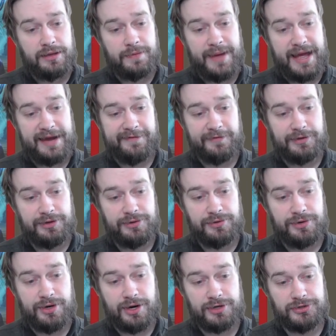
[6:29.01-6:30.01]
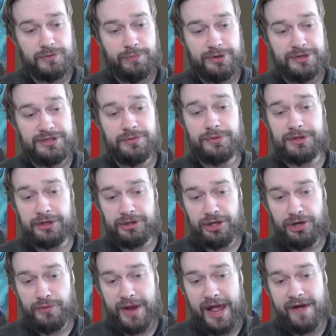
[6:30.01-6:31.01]
The back of clone cards are printed with the
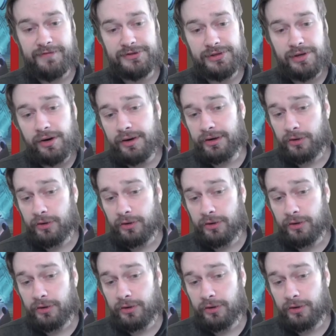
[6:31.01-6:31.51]
clone avatar.